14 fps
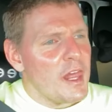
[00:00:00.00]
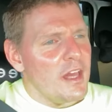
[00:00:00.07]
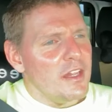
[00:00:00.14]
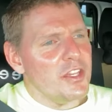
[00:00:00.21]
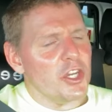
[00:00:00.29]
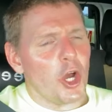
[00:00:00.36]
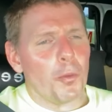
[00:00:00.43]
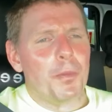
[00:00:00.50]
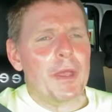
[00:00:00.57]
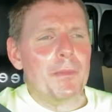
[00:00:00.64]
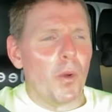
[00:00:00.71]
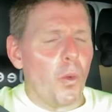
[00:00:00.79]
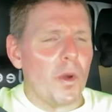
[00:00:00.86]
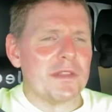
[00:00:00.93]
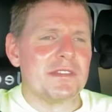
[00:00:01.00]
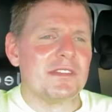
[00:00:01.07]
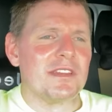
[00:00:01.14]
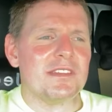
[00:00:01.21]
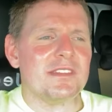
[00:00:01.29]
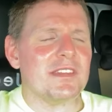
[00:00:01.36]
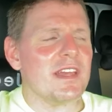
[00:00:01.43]
You know, people want
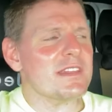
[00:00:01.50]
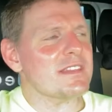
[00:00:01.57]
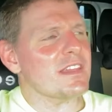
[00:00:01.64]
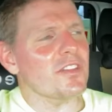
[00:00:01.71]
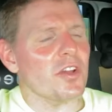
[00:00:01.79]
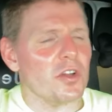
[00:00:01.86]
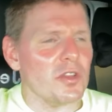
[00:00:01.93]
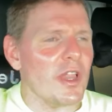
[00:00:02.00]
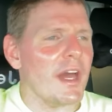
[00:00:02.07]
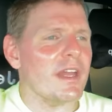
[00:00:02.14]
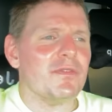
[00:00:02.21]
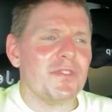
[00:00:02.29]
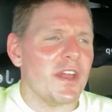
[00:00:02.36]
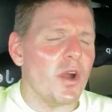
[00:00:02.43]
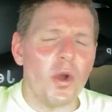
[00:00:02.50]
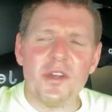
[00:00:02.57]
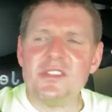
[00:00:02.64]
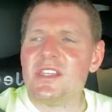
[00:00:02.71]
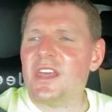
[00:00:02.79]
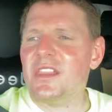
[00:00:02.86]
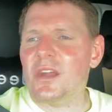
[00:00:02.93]
success in their life. They always
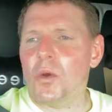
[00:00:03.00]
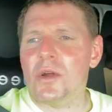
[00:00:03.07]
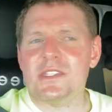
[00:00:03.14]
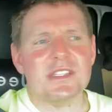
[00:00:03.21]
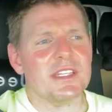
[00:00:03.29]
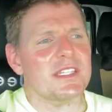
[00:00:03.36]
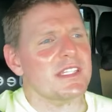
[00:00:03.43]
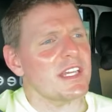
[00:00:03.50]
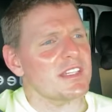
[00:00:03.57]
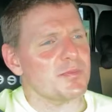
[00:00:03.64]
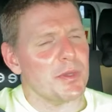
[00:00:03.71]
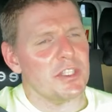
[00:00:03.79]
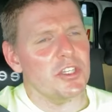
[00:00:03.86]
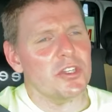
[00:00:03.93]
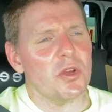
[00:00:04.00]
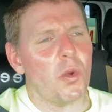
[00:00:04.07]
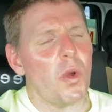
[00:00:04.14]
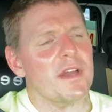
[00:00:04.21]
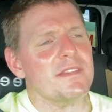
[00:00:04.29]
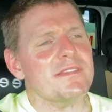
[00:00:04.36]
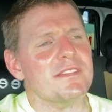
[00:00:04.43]
say they want success. But you know
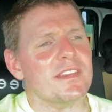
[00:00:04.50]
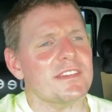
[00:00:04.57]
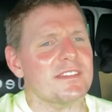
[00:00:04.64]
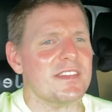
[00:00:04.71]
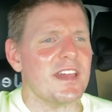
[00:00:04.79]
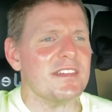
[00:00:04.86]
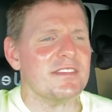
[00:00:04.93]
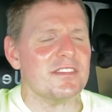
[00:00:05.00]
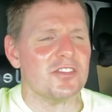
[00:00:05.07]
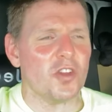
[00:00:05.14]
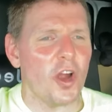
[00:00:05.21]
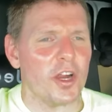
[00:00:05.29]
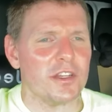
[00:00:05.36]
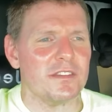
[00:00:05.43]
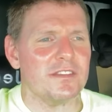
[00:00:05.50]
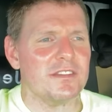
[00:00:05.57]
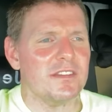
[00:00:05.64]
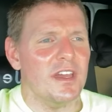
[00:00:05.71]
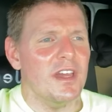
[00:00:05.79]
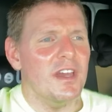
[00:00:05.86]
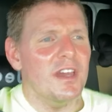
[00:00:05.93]
what? Success starts
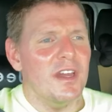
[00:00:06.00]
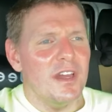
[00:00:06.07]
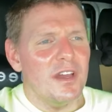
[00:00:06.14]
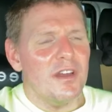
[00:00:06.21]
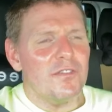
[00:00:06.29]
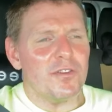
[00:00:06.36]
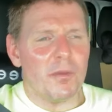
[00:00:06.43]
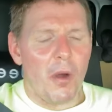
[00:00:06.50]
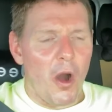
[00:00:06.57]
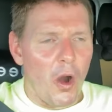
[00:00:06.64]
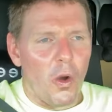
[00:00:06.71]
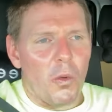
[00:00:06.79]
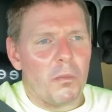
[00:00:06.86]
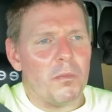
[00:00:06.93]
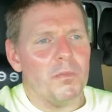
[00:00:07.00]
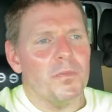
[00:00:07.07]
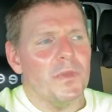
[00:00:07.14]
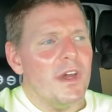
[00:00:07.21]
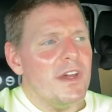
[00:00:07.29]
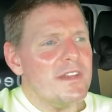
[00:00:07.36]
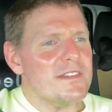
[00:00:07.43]
from home.
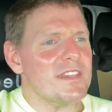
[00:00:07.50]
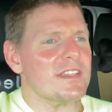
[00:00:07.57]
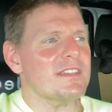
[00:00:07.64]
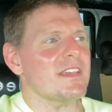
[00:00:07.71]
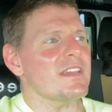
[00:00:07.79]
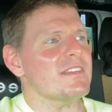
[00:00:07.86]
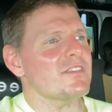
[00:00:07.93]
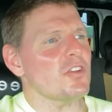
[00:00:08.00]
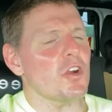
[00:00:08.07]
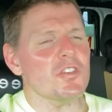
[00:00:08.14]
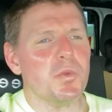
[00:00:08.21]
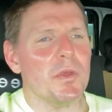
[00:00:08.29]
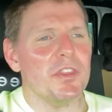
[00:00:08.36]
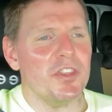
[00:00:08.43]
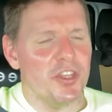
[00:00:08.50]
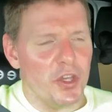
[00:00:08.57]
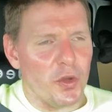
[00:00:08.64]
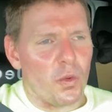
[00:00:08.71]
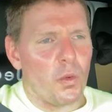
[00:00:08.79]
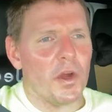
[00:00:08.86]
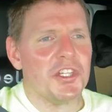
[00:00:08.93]
Success starts with
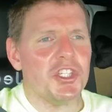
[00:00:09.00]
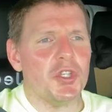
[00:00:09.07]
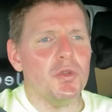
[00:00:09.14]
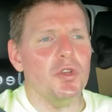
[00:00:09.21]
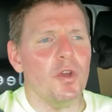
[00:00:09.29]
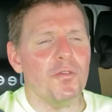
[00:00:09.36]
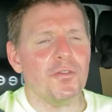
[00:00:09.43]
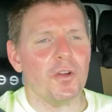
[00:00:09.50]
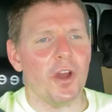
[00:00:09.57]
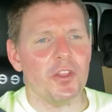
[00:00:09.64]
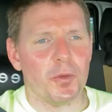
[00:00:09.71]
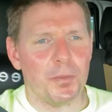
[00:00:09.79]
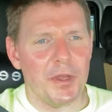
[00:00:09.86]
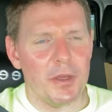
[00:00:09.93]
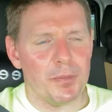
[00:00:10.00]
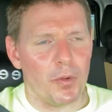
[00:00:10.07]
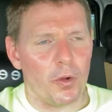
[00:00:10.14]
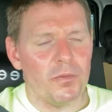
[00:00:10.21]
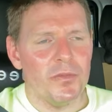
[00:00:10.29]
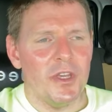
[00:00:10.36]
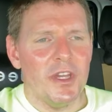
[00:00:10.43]
you, what you do for other people.
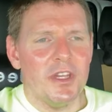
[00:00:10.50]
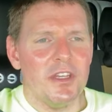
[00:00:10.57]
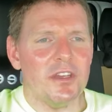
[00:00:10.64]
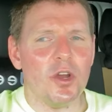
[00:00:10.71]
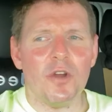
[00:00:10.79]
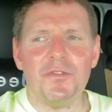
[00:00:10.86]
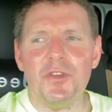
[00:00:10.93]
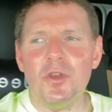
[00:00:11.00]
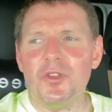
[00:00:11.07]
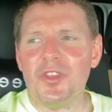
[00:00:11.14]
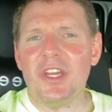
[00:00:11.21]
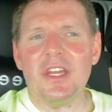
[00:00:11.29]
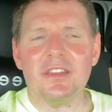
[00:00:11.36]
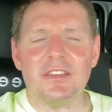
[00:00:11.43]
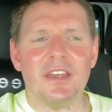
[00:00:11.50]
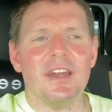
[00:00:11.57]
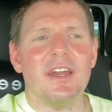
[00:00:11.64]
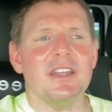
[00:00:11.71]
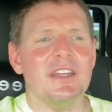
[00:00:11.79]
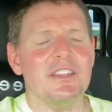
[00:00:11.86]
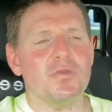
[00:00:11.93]
You know, if you think
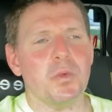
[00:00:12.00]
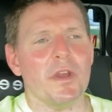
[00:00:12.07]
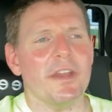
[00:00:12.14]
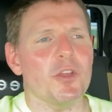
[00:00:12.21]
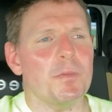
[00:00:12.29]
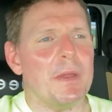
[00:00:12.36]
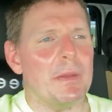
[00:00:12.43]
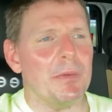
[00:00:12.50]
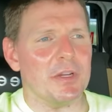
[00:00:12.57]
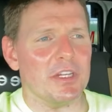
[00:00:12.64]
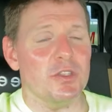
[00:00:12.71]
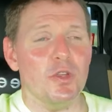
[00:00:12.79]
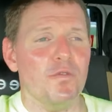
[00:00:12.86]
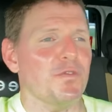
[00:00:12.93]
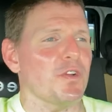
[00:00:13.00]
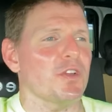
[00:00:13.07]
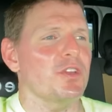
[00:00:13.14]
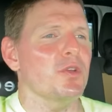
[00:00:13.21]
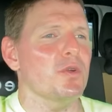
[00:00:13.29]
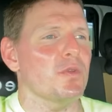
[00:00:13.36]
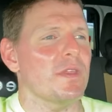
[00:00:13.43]
that it's what other people can do for
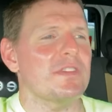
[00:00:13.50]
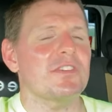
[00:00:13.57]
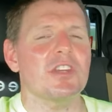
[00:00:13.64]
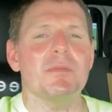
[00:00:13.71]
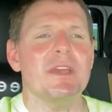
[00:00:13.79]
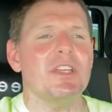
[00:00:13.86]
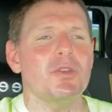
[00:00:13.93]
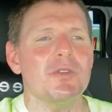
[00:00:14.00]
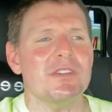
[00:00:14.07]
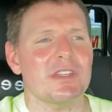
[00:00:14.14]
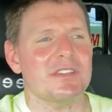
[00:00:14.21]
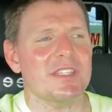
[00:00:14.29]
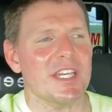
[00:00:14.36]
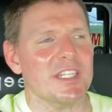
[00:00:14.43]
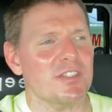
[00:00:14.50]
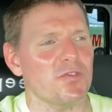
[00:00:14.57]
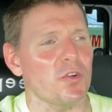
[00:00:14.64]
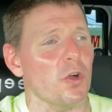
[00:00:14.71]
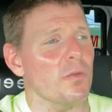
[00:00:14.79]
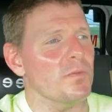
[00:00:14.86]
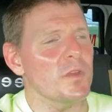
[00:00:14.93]
you that's going to make you
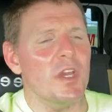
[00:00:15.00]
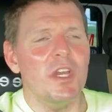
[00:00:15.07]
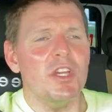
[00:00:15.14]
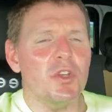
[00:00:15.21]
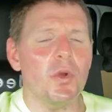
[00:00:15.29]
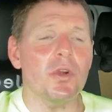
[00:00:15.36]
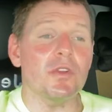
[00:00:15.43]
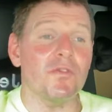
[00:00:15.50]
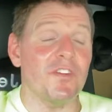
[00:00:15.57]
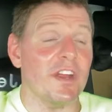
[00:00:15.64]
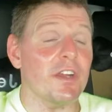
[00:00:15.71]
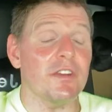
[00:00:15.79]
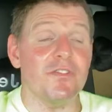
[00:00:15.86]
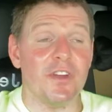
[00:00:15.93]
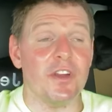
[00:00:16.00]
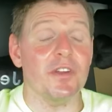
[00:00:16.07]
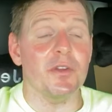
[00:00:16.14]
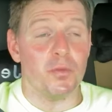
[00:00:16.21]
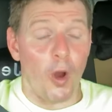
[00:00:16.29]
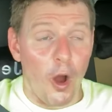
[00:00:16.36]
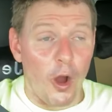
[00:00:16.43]
successful, you are very, very
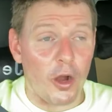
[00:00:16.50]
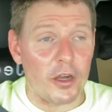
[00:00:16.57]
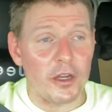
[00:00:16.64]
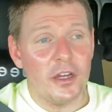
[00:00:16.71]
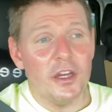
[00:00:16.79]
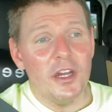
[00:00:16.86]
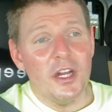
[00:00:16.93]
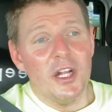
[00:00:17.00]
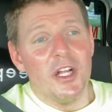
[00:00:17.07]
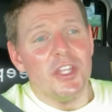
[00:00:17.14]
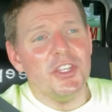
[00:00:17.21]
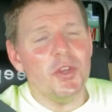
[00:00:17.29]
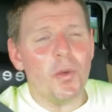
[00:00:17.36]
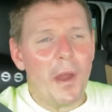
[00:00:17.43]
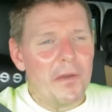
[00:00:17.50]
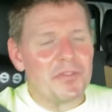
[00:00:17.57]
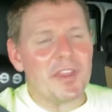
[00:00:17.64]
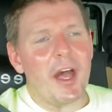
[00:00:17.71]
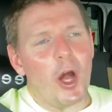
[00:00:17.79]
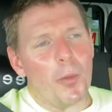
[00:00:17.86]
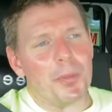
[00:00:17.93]
wrong. You have to
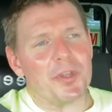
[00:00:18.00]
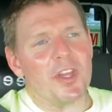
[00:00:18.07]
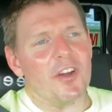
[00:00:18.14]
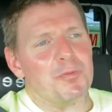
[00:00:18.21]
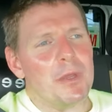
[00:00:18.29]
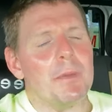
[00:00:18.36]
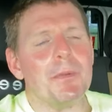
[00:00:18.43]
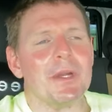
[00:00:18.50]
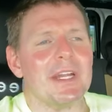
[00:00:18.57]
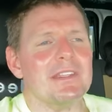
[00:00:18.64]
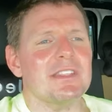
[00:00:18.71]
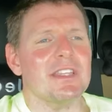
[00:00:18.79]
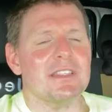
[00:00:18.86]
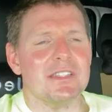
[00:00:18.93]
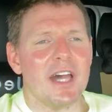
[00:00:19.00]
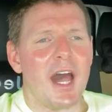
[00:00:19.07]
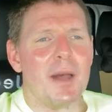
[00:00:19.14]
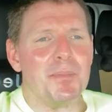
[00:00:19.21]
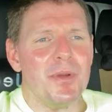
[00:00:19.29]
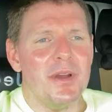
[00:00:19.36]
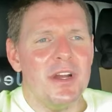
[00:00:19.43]
help enough people get to the
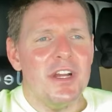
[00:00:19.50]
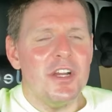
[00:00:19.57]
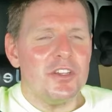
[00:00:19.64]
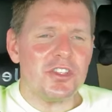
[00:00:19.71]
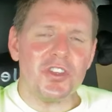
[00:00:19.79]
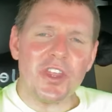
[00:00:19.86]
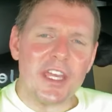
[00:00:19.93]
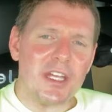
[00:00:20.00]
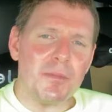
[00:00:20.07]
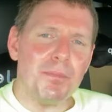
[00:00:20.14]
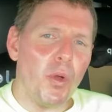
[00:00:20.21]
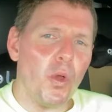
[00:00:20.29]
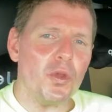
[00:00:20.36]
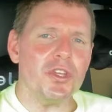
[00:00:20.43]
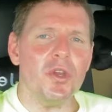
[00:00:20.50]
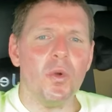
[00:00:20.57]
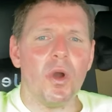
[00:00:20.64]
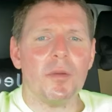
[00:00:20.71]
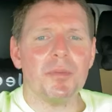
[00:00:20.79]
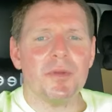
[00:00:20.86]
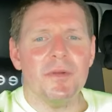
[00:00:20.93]
top so they can pull you
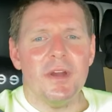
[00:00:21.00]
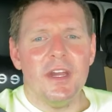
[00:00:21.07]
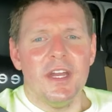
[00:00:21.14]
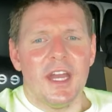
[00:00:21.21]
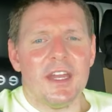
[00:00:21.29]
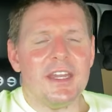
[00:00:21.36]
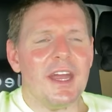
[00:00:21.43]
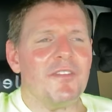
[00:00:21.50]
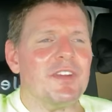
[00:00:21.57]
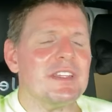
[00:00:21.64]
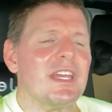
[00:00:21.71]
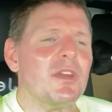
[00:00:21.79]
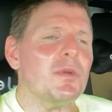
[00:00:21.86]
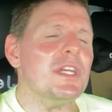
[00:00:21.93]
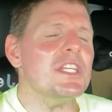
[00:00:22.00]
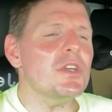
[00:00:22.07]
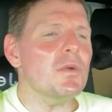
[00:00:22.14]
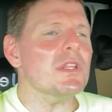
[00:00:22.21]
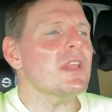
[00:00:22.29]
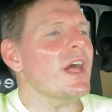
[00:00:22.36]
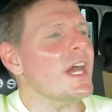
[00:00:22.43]
up. And everything we do
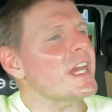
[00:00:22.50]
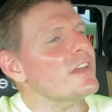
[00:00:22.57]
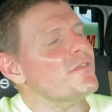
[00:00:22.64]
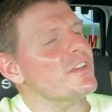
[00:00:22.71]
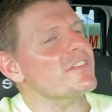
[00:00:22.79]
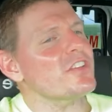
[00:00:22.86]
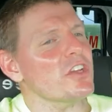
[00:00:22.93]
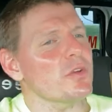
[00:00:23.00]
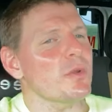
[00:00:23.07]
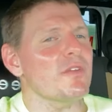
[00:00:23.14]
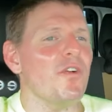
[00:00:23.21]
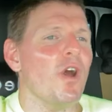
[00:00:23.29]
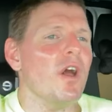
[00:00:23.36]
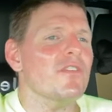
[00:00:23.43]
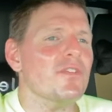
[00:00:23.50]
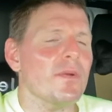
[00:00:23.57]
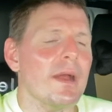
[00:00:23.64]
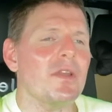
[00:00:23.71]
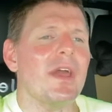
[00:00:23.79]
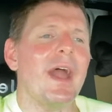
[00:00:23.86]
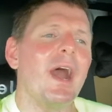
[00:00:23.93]
in life is going to revolve
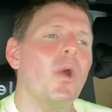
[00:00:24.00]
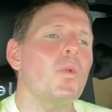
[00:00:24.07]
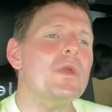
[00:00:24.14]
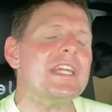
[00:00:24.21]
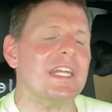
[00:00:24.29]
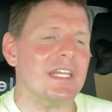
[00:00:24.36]
around how we can